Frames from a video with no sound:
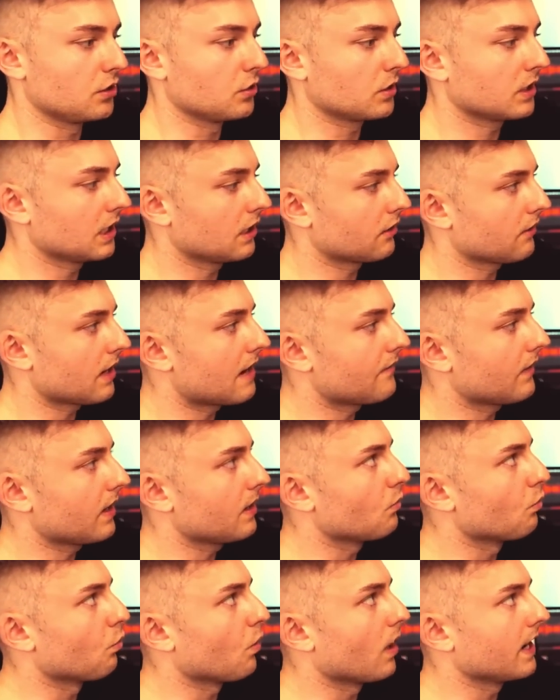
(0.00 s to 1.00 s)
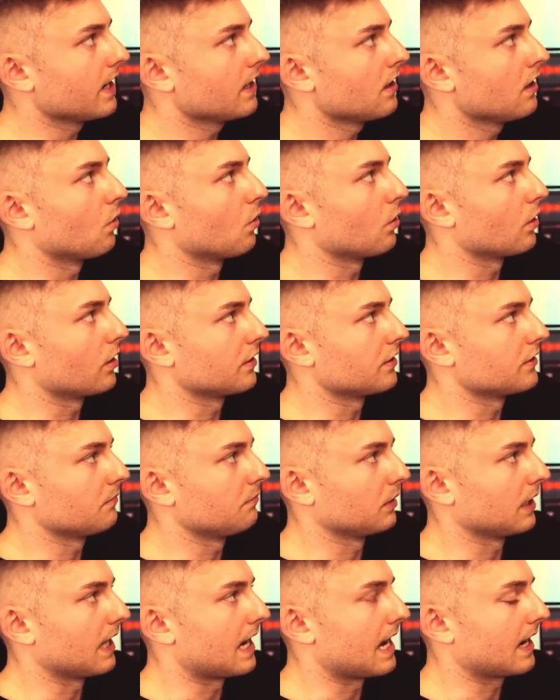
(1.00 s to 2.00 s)
You can either have a white or
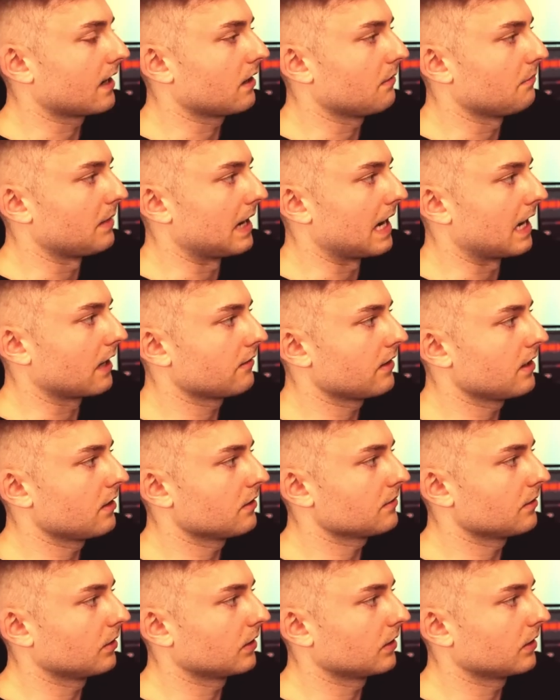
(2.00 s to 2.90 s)
black background.